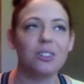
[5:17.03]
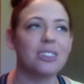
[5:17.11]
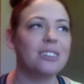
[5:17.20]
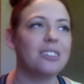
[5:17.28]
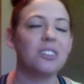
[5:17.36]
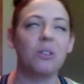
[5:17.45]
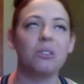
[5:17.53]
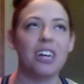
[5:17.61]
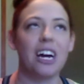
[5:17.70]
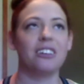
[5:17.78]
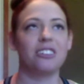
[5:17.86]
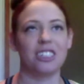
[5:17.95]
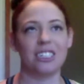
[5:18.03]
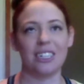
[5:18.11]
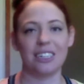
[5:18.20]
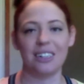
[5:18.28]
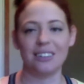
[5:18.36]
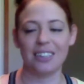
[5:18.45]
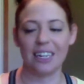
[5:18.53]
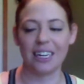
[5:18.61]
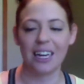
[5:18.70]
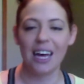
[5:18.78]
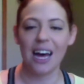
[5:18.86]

and so challenging, and it's like